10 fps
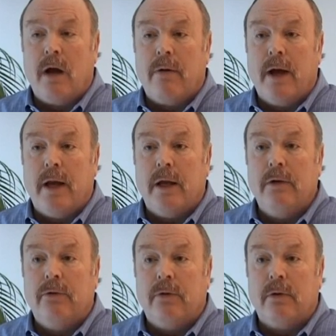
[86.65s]
ran
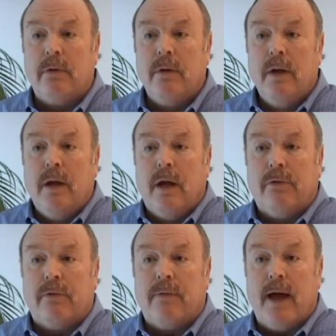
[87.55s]
into
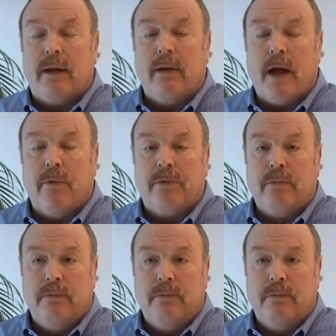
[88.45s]
is the fact that